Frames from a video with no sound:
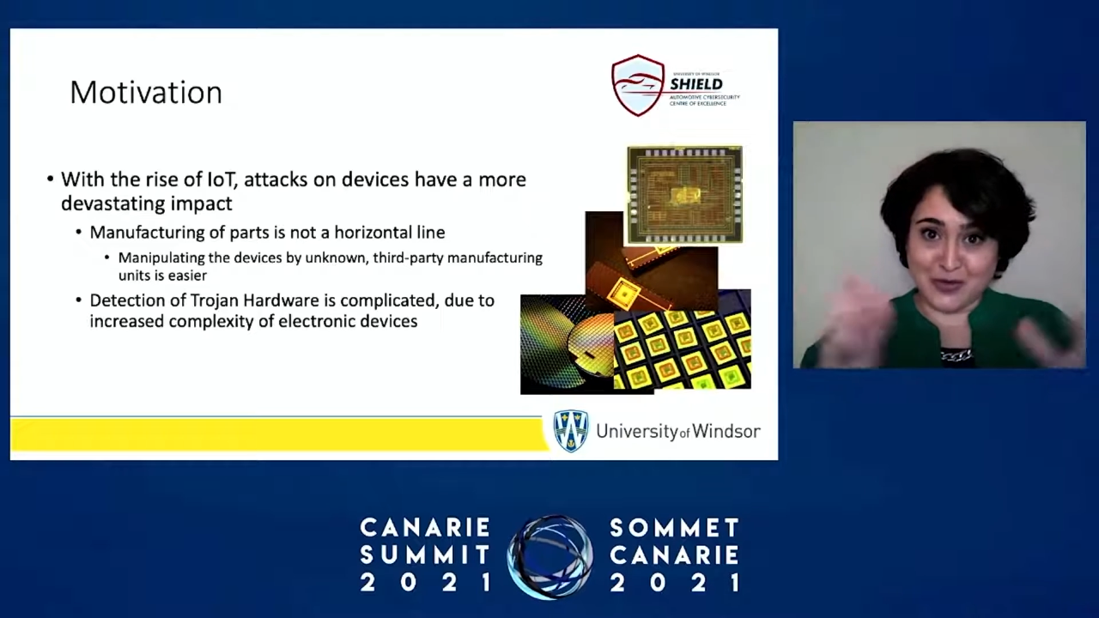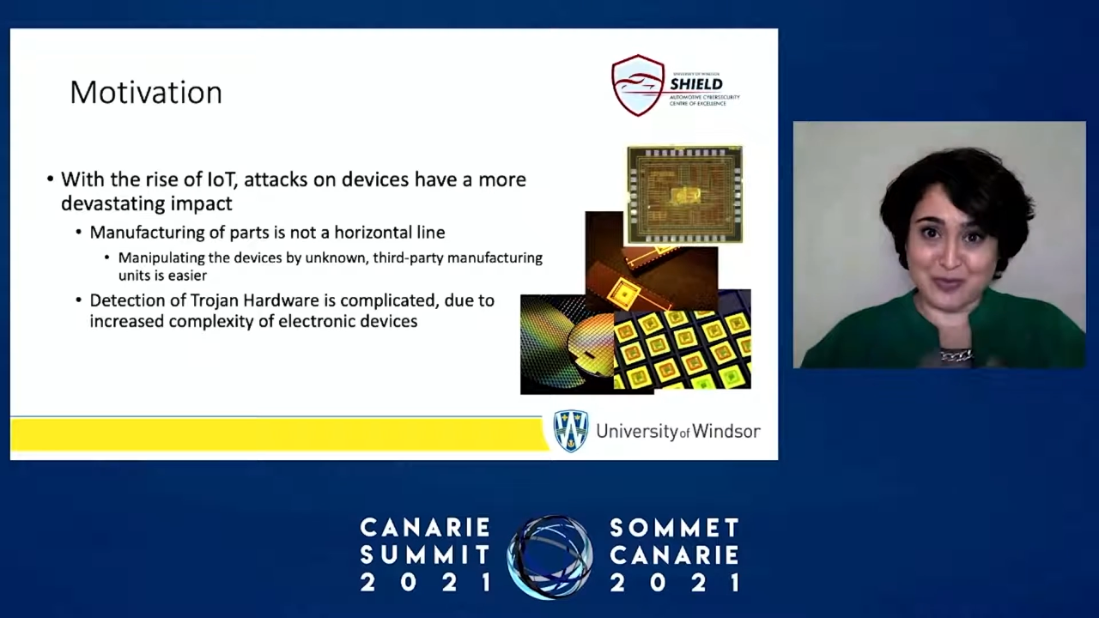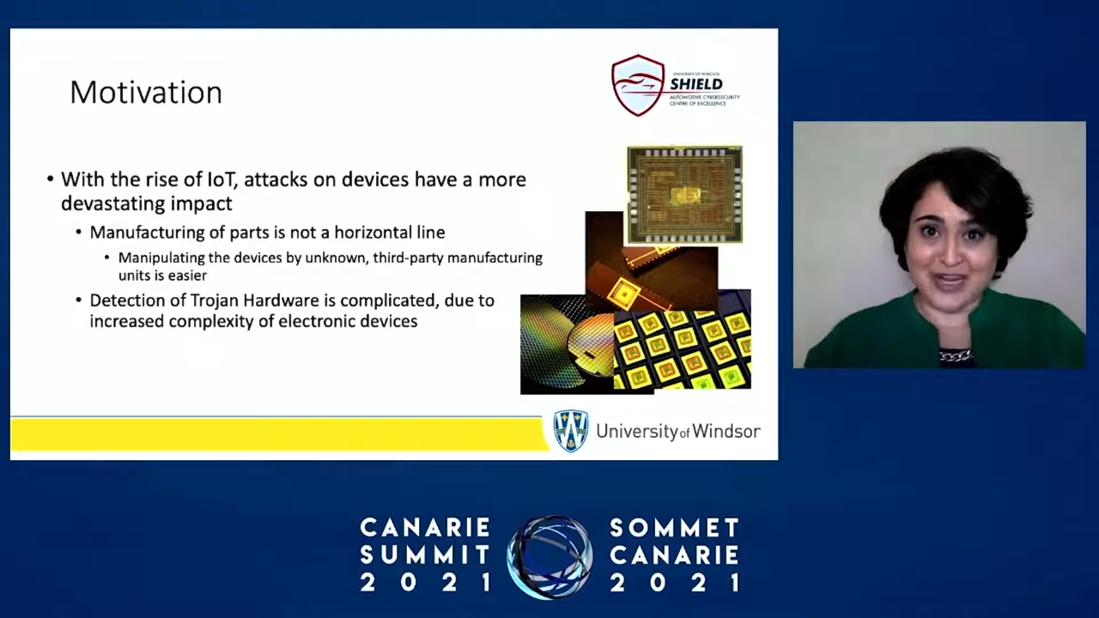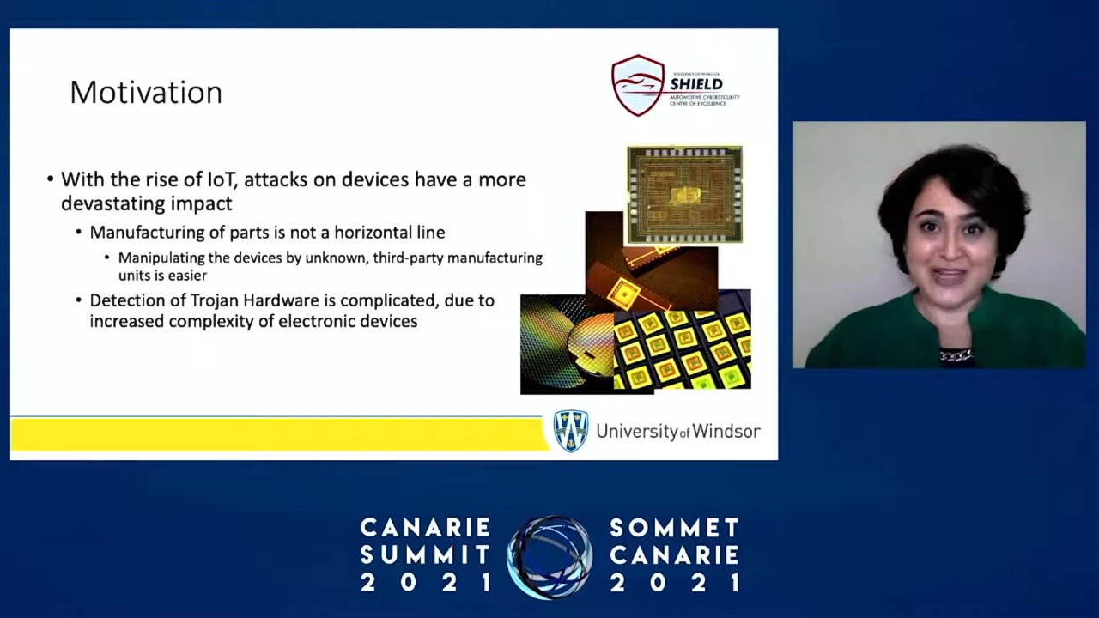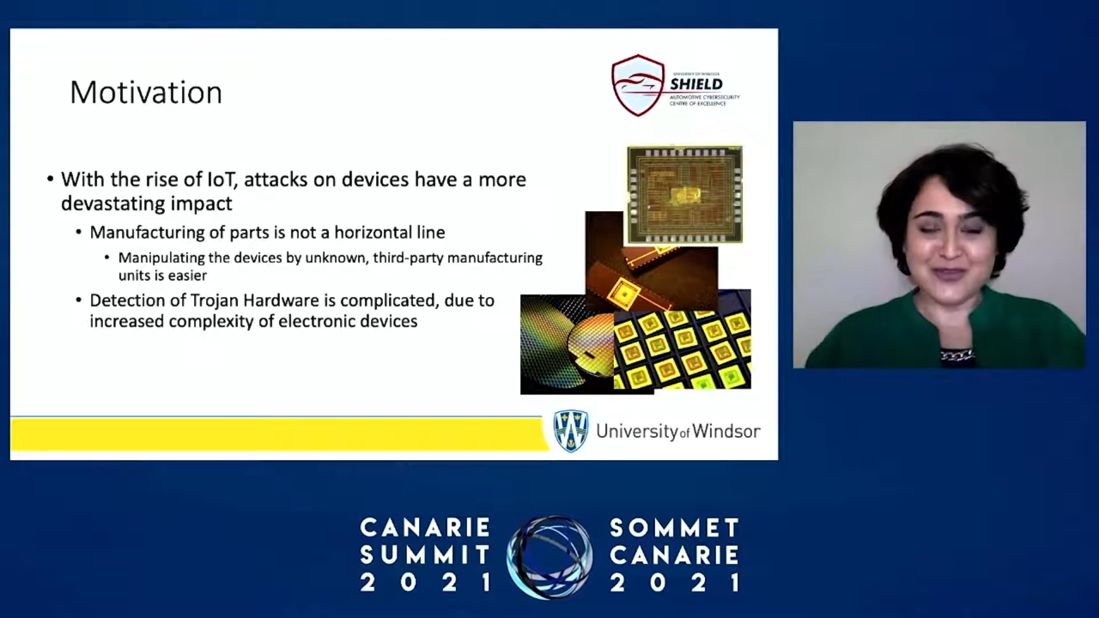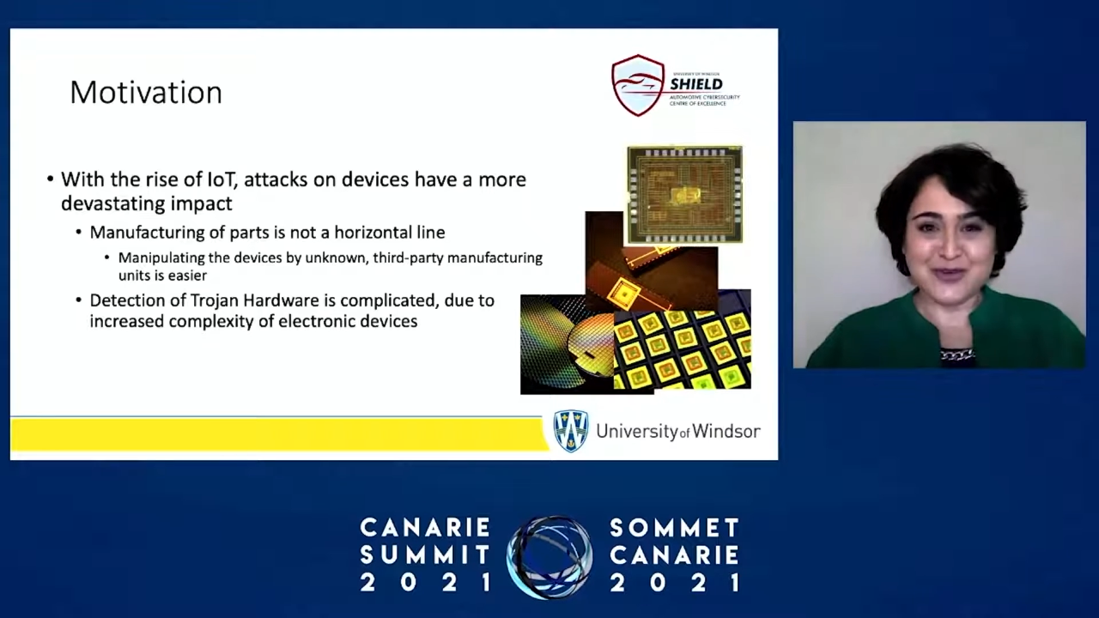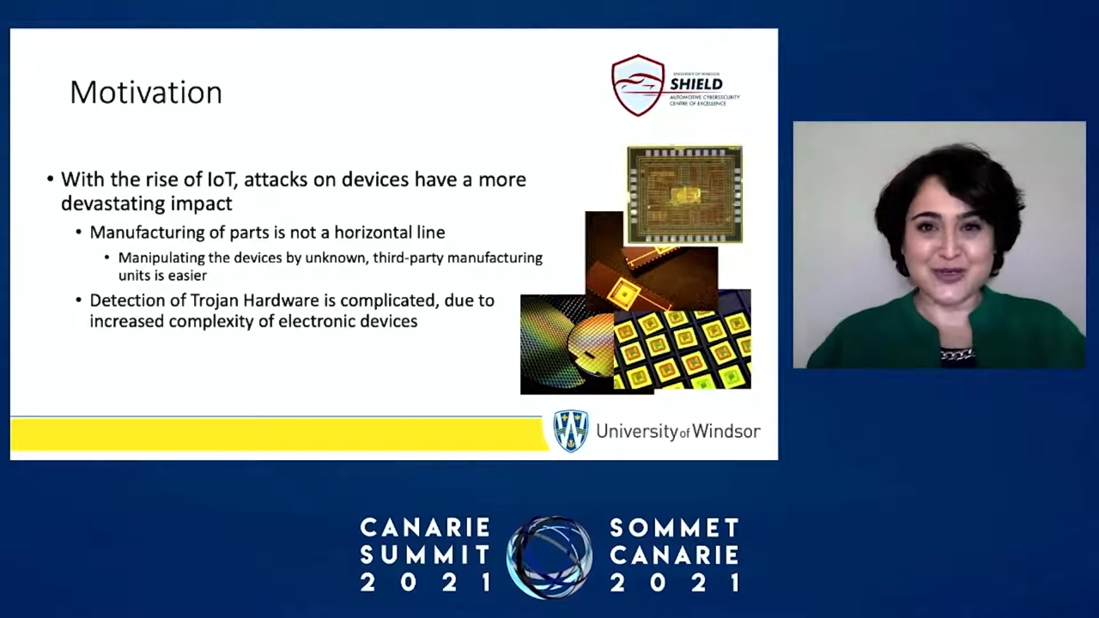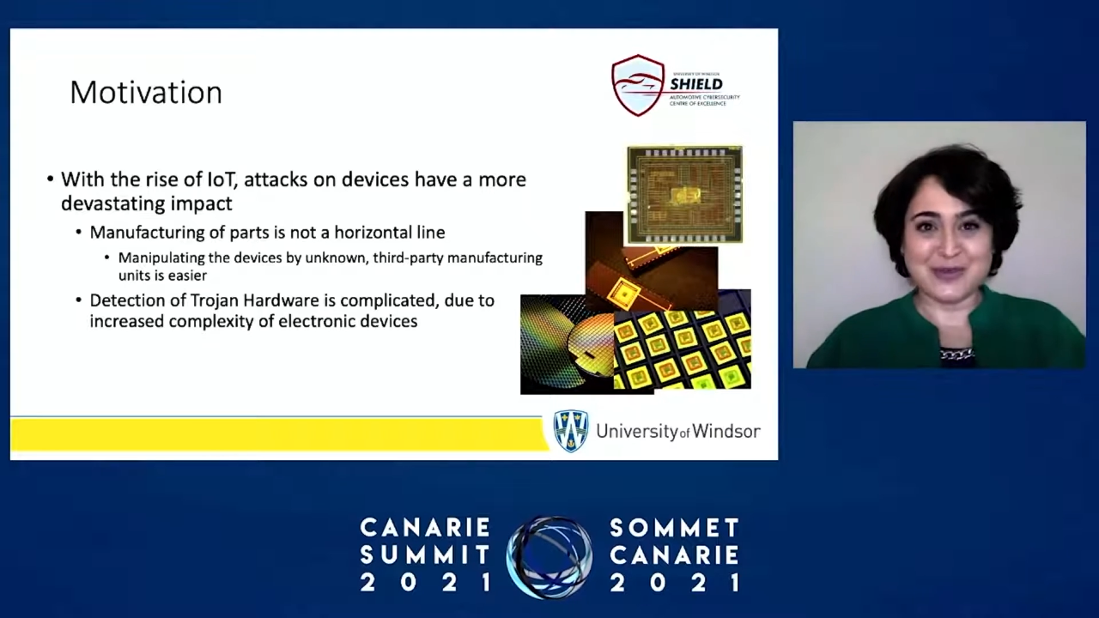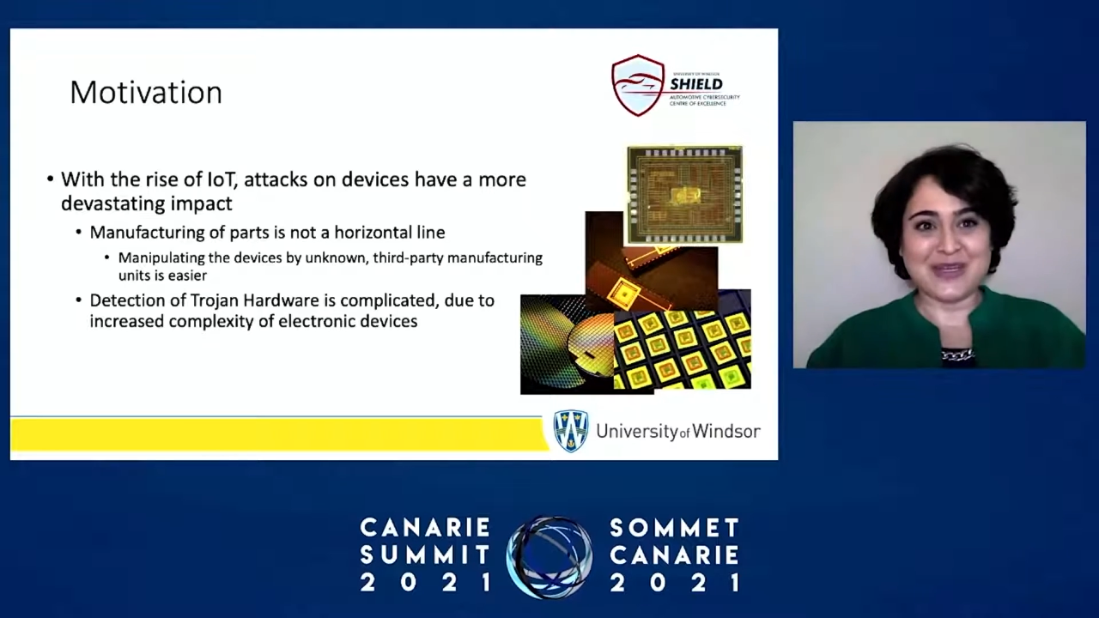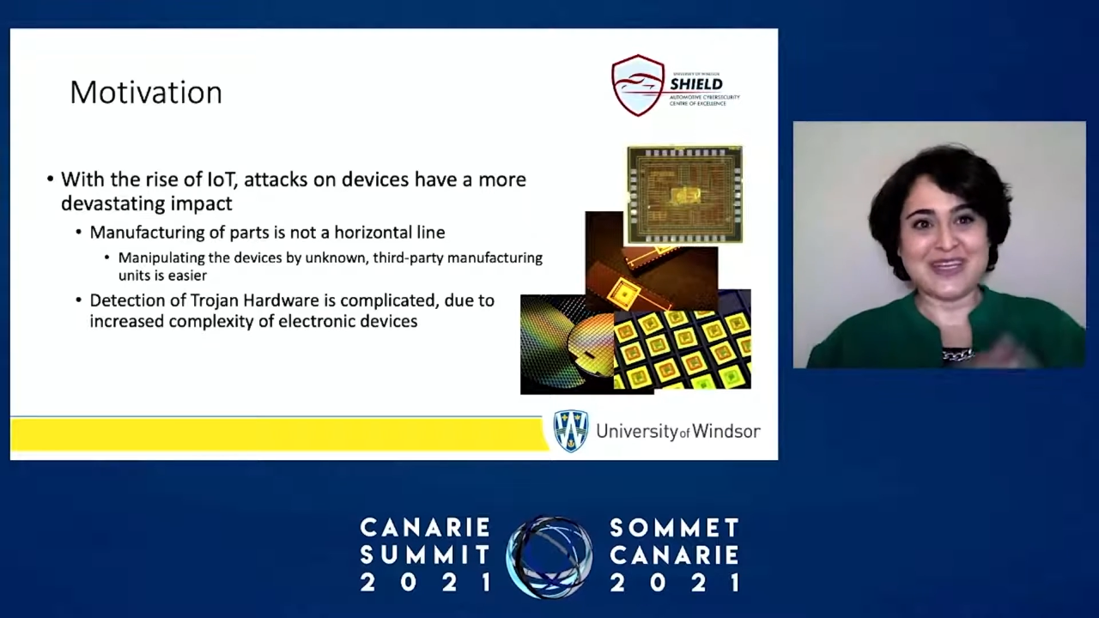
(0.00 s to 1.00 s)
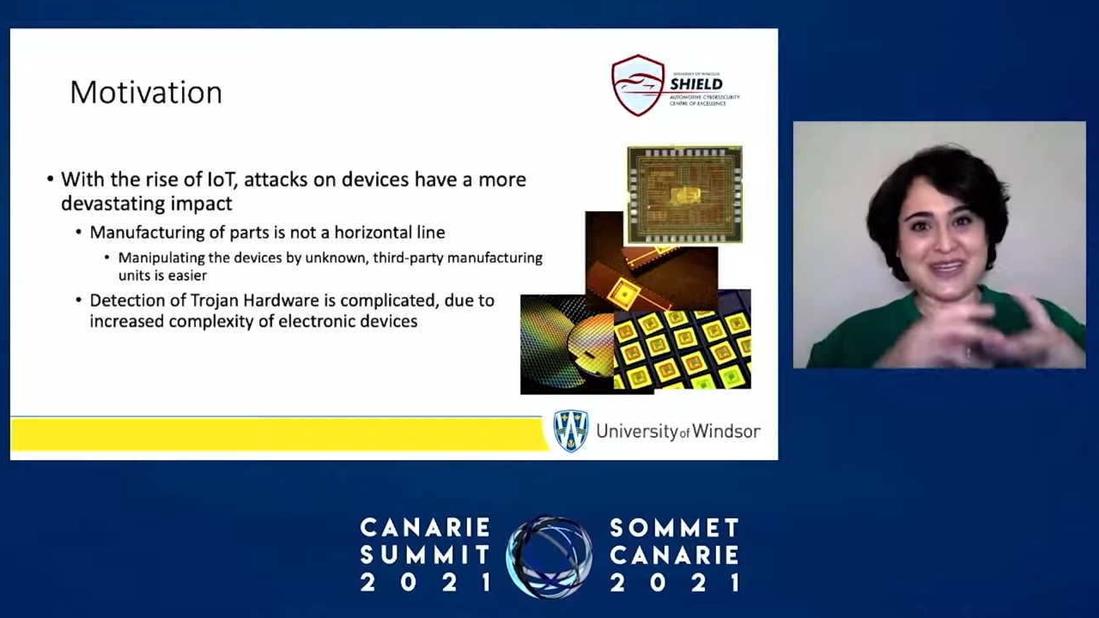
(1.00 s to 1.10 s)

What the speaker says: platform,